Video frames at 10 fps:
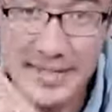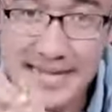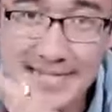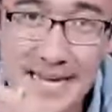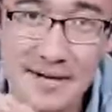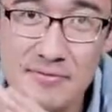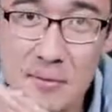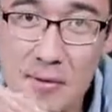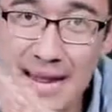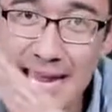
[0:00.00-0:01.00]
excited
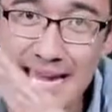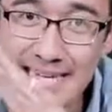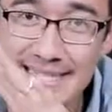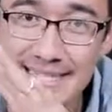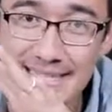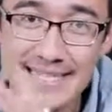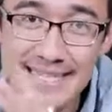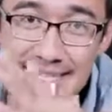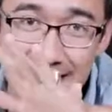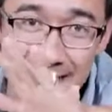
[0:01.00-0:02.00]
for is to
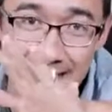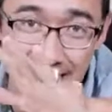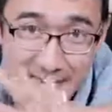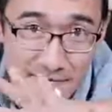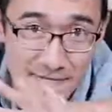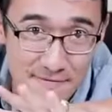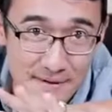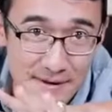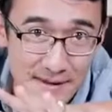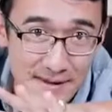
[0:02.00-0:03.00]
see if
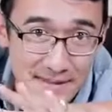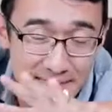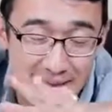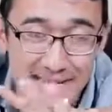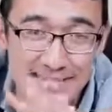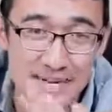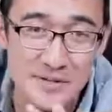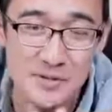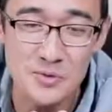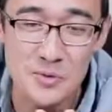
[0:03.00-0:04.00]
that
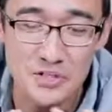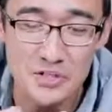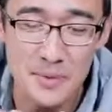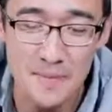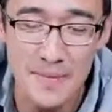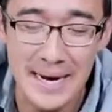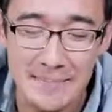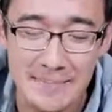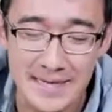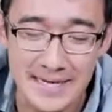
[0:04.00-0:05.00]
Nintendo Switch
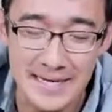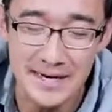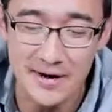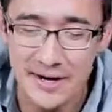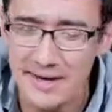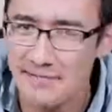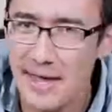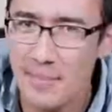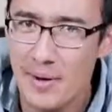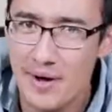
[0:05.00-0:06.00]
might be in here, and if
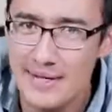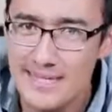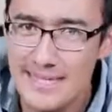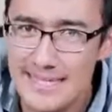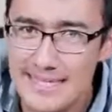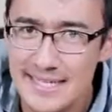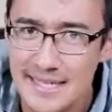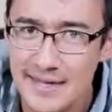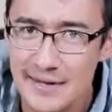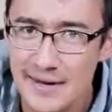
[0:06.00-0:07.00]
that box is in
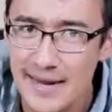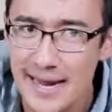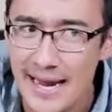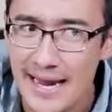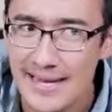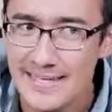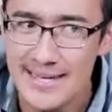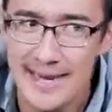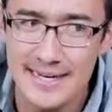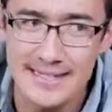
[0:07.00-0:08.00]
here and it's
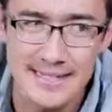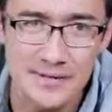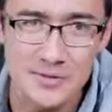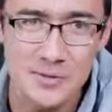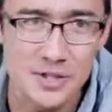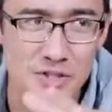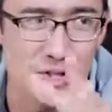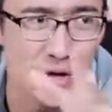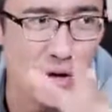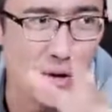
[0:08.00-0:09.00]
not a Nintendo Switch,
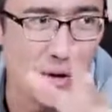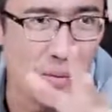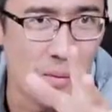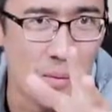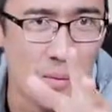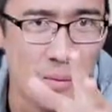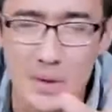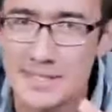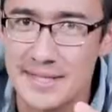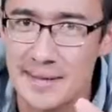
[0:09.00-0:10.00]

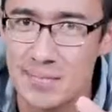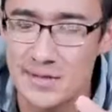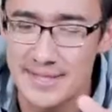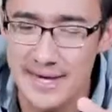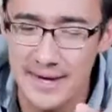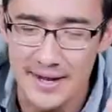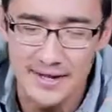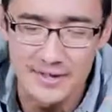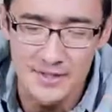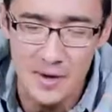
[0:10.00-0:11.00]
what did they put inside?
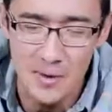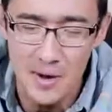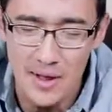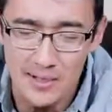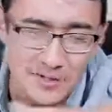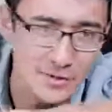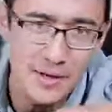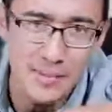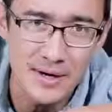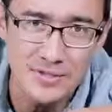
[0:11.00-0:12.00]
So let's go
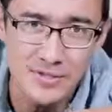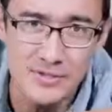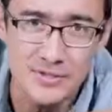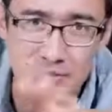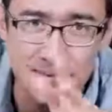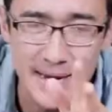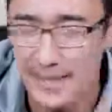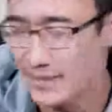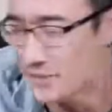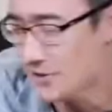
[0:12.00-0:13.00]
get a pair of scissors and let's